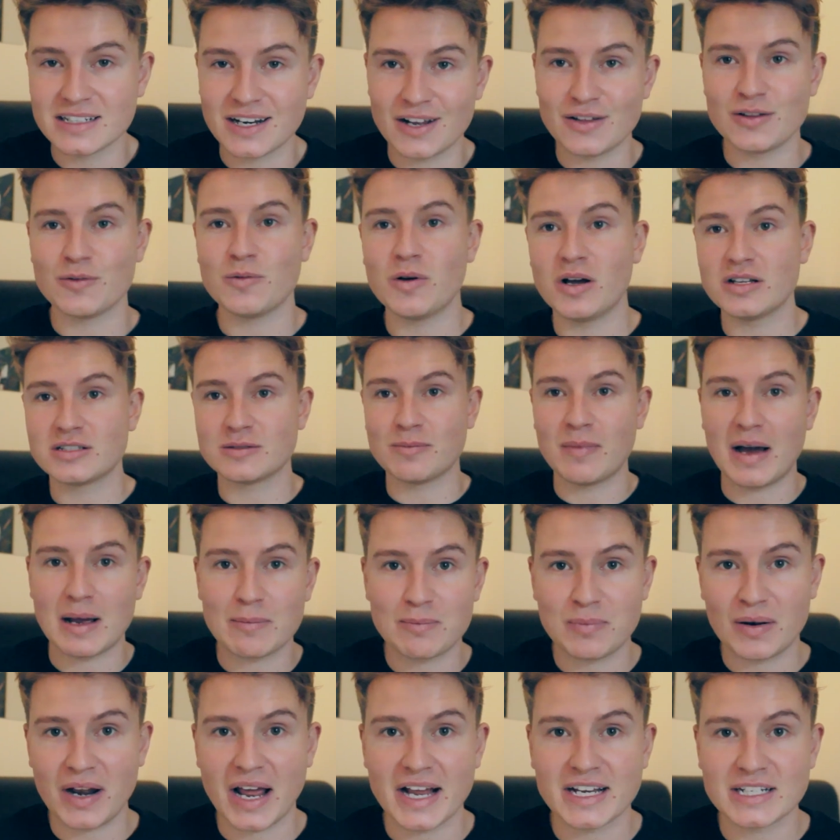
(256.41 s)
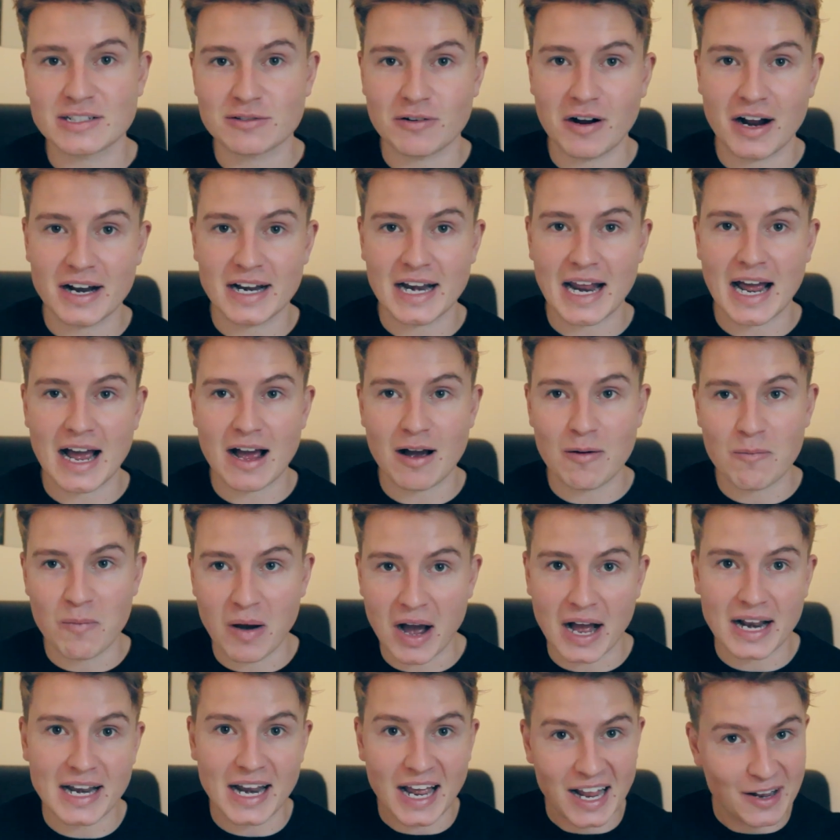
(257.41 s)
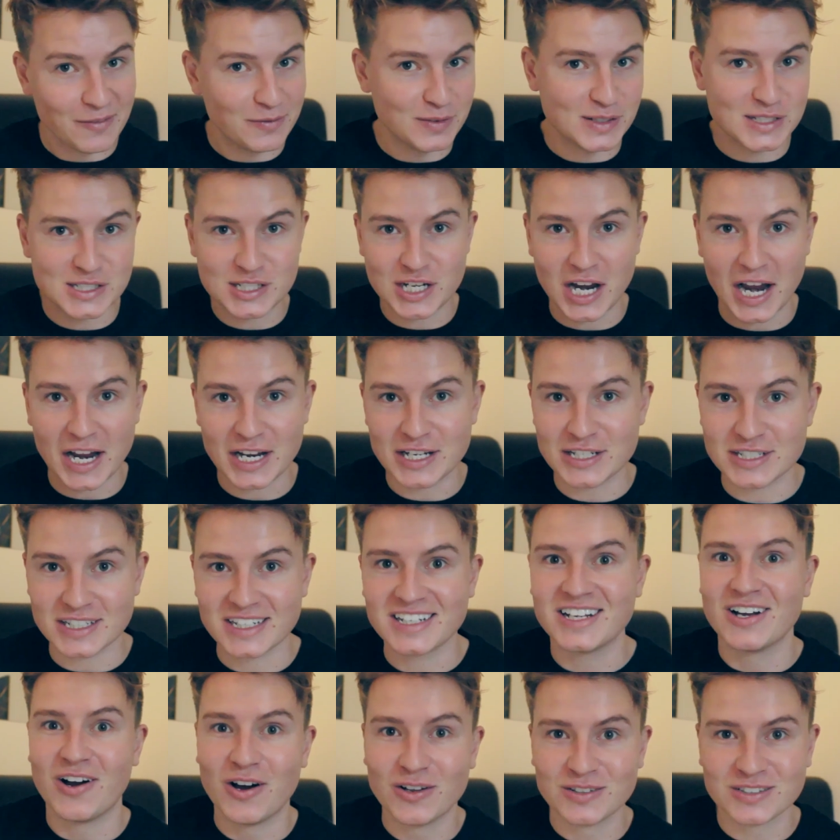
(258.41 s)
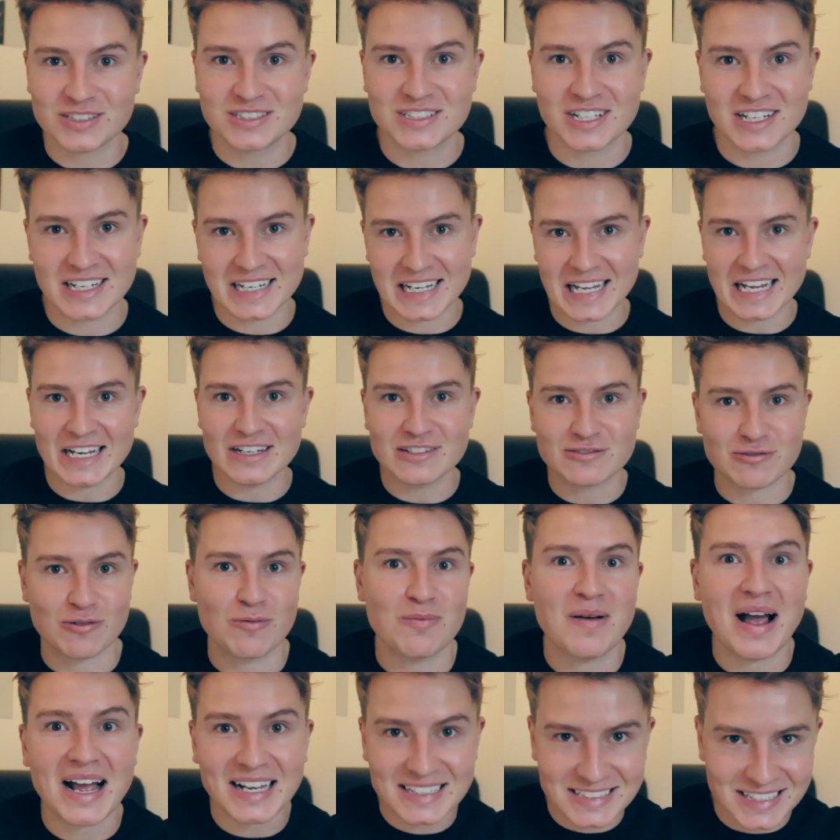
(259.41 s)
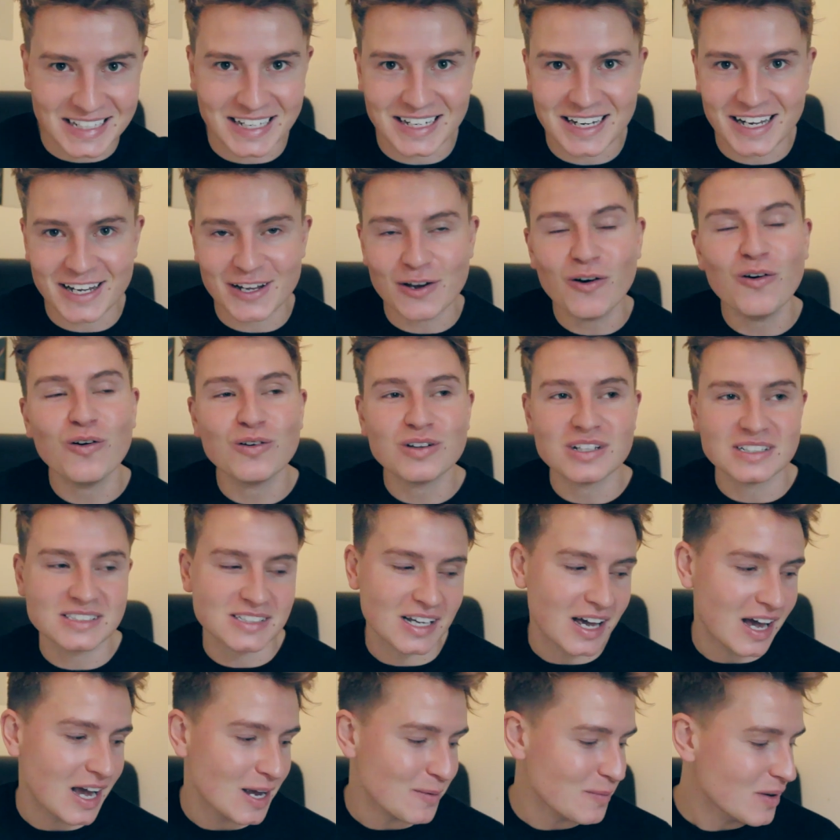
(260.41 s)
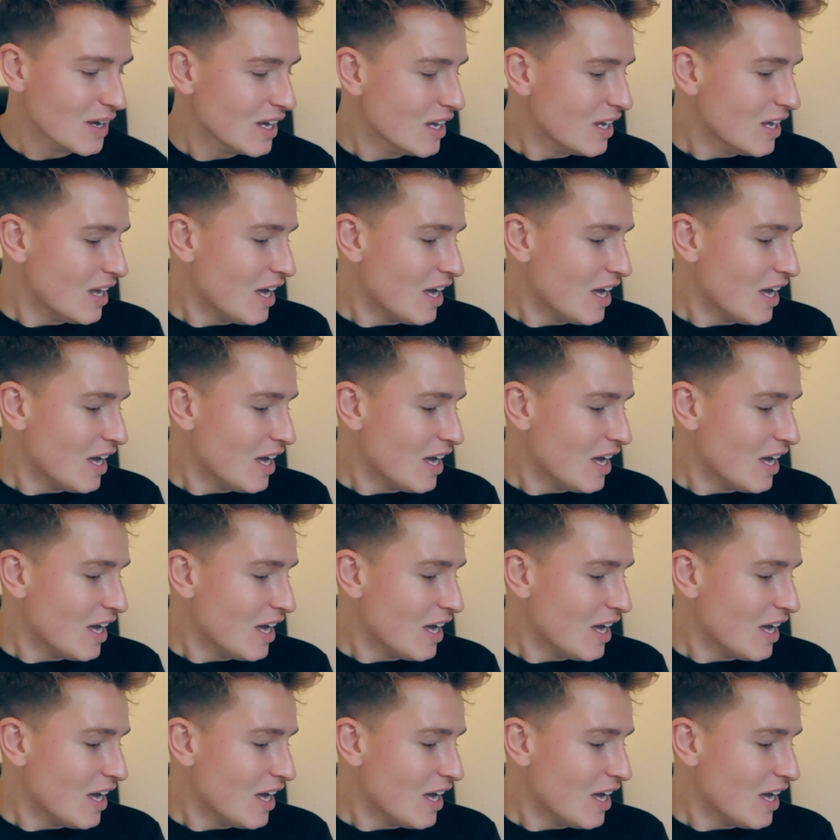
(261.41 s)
You know, the world's a mad place right now. My life is changing constantly, dramatically, all the time.